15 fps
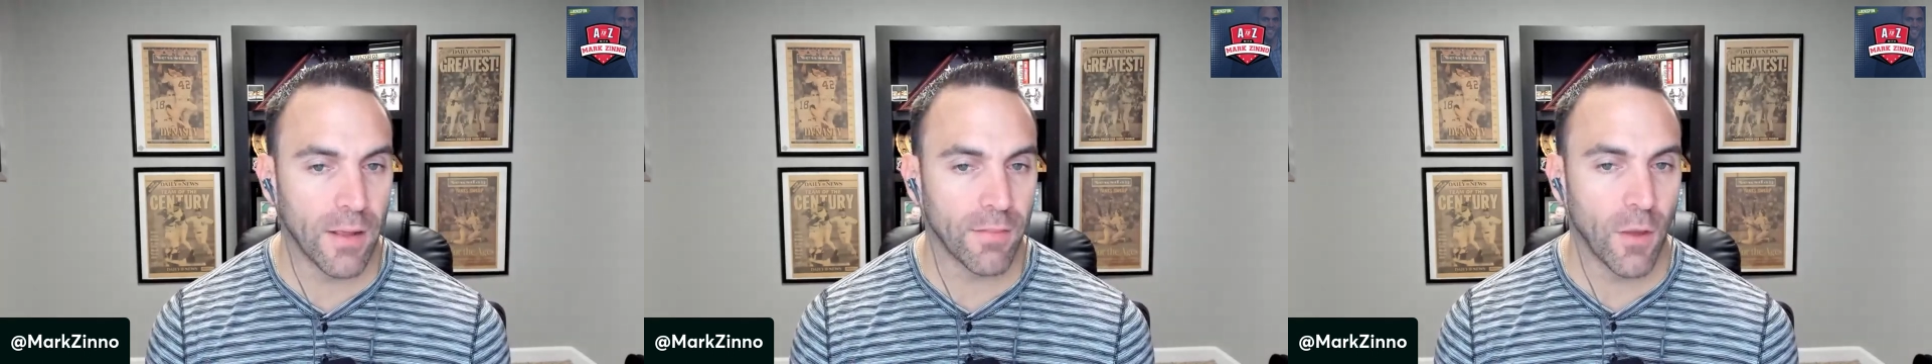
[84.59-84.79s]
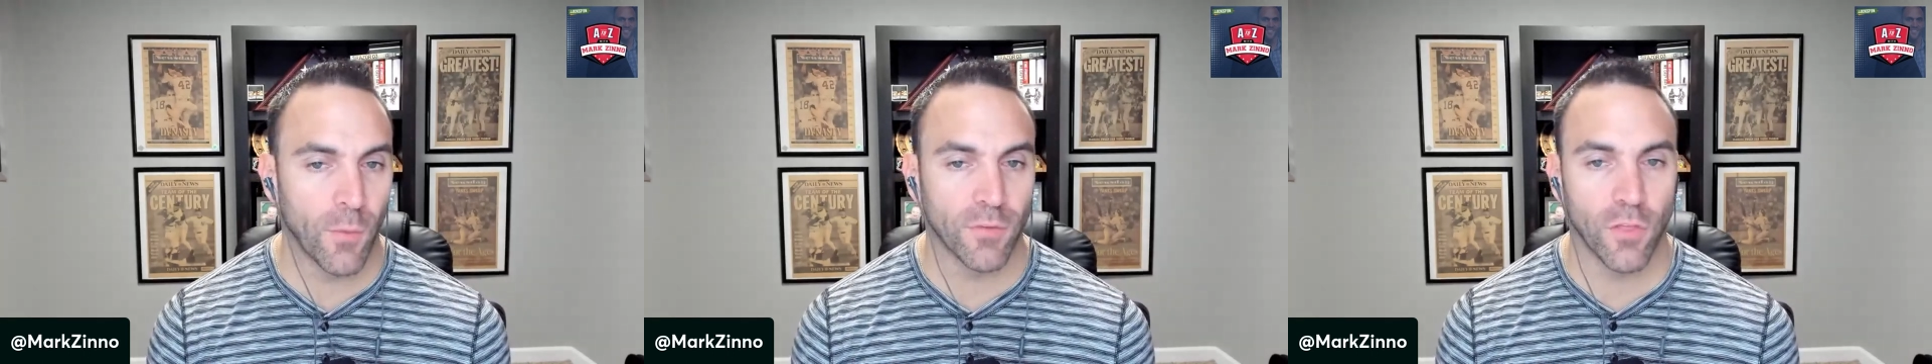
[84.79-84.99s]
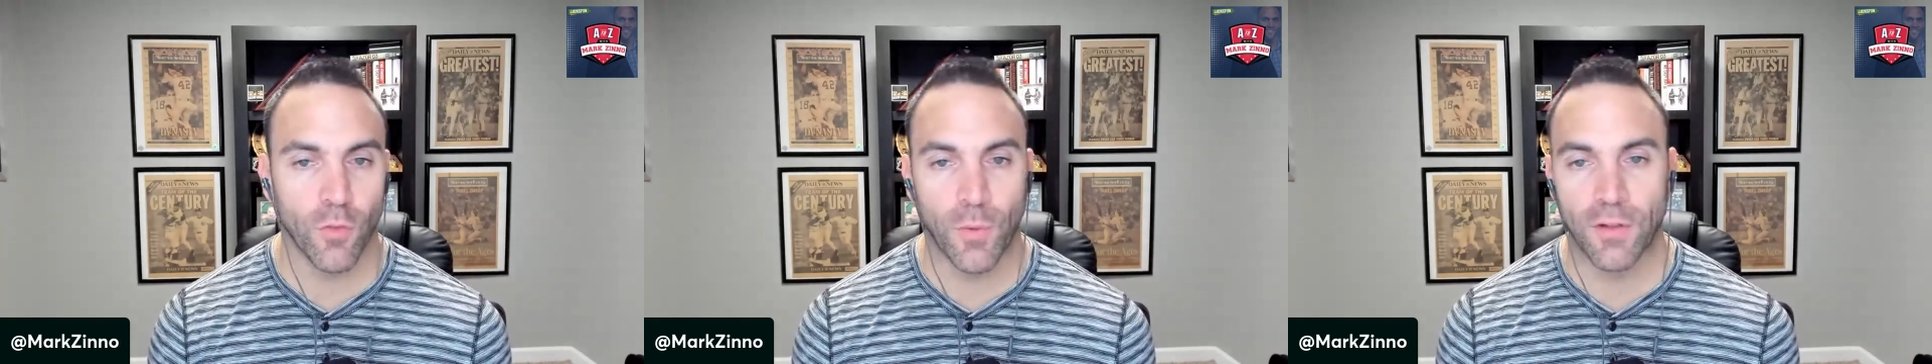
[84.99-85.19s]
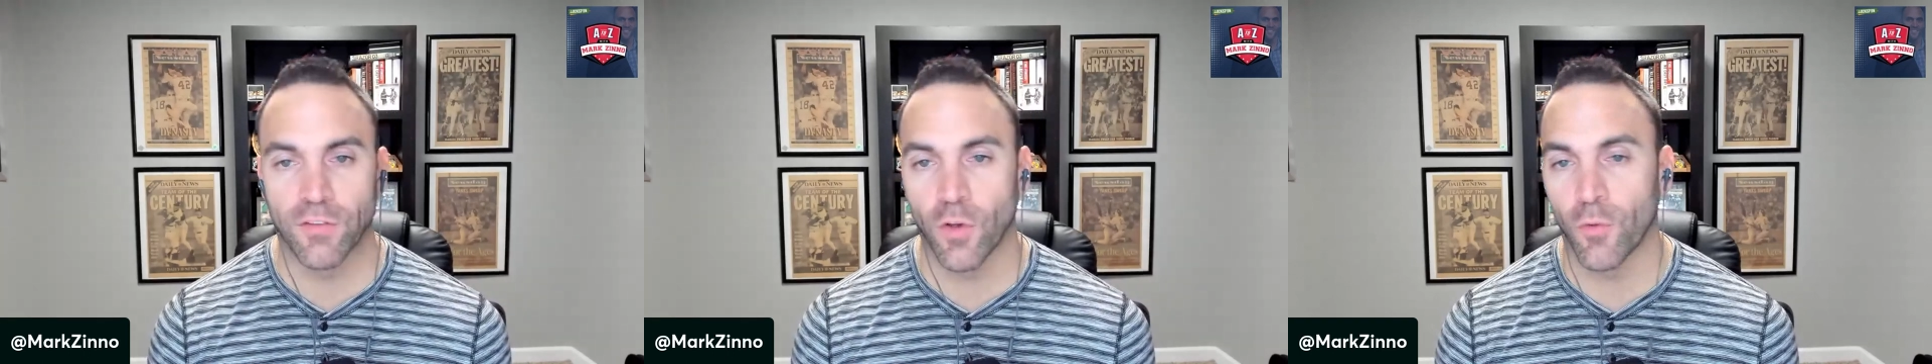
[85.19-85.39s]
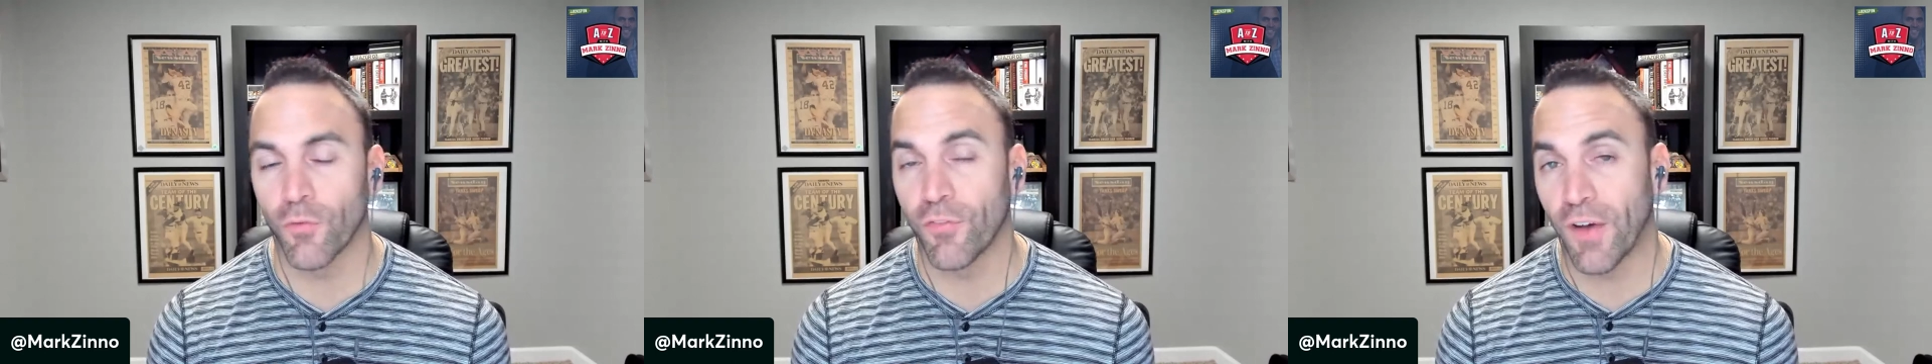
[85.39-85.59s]
they went to the red
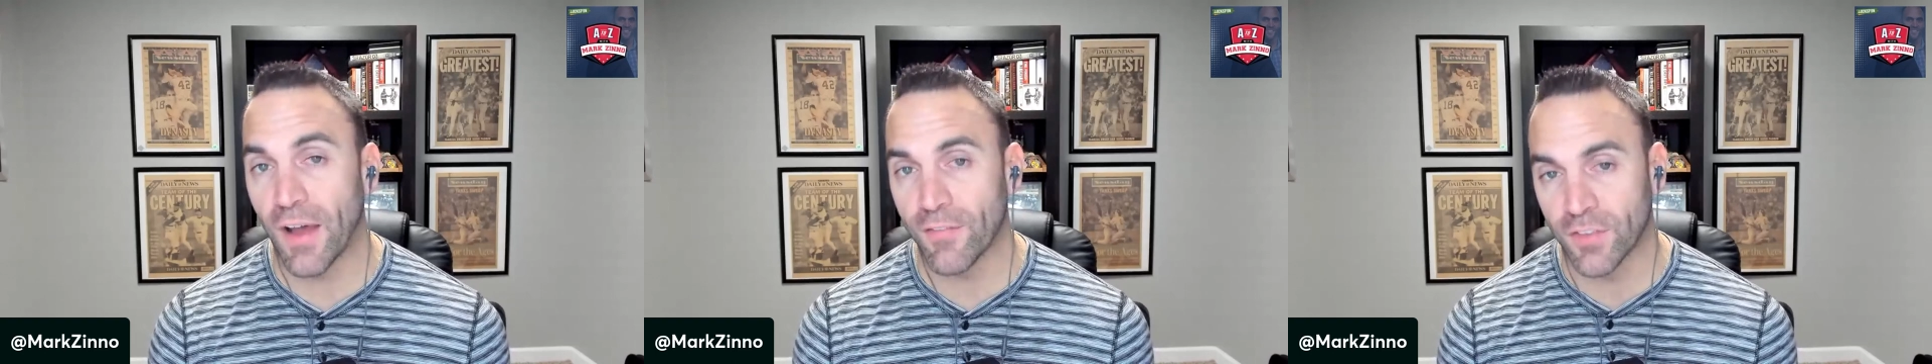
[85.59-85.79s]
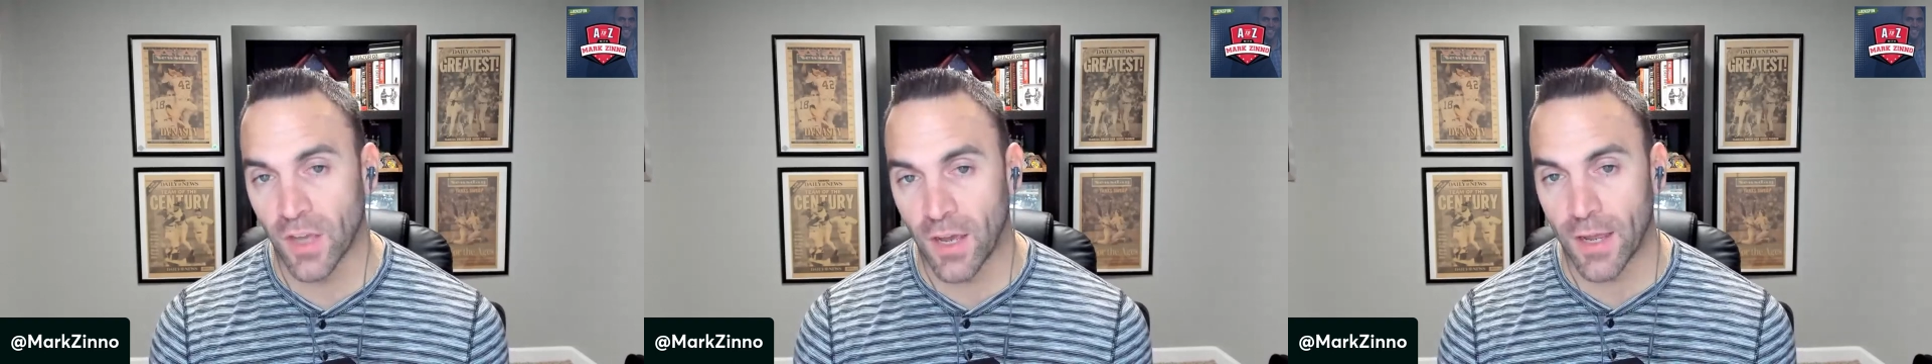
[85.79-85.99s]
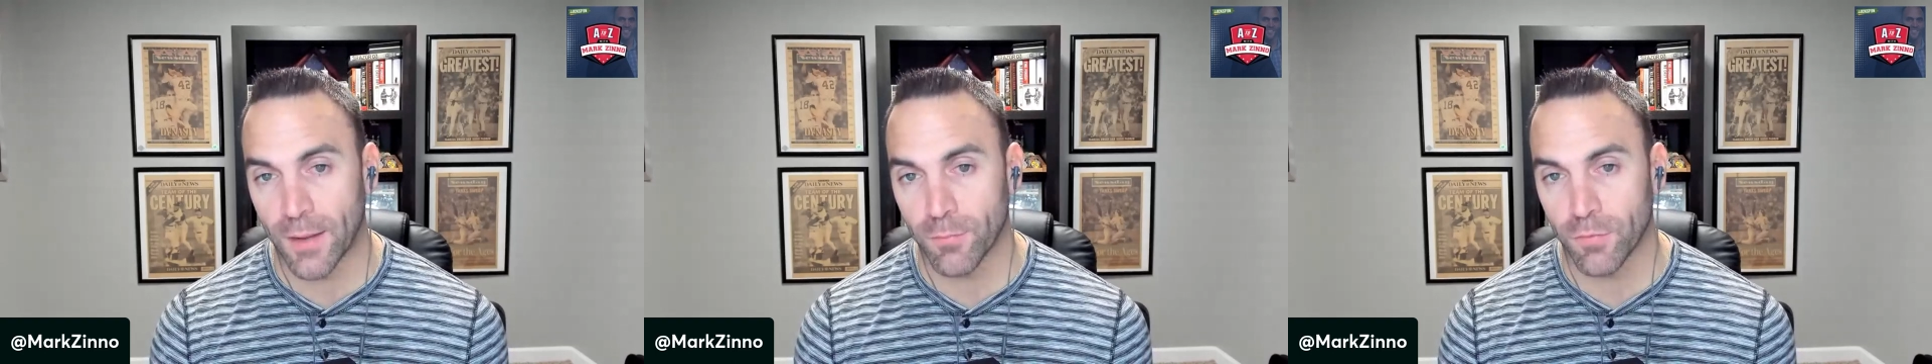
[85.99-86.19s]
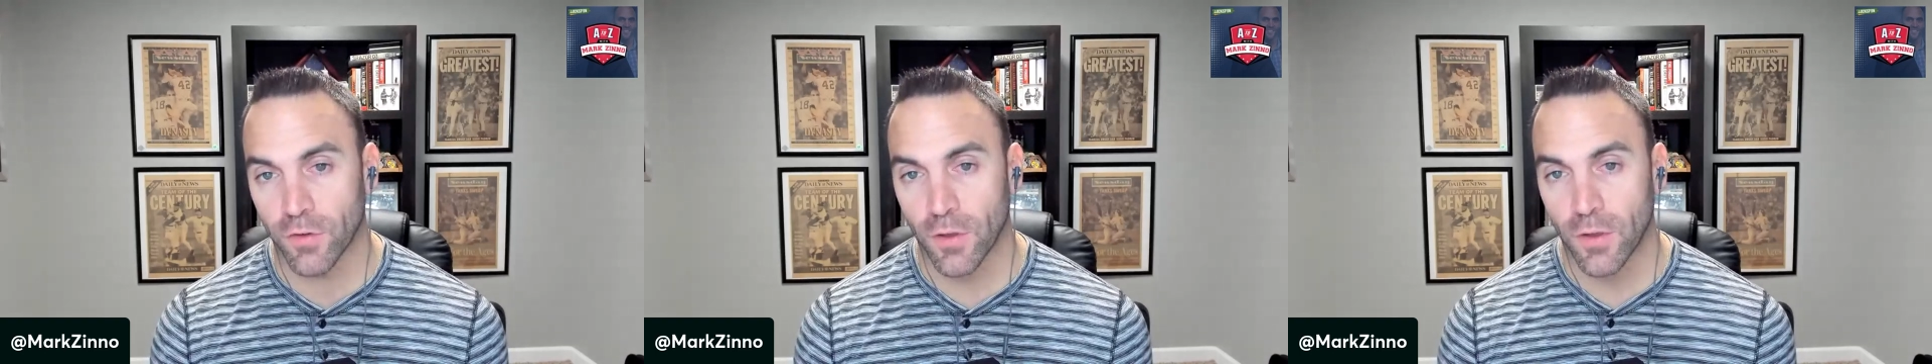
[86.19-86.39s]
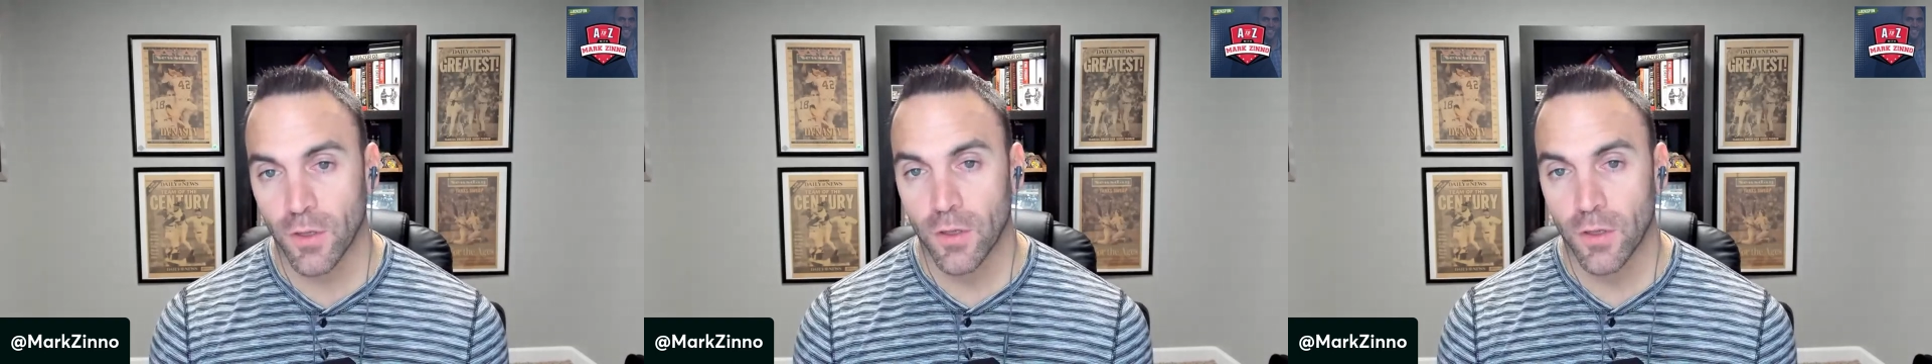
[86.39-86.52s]
zone five times.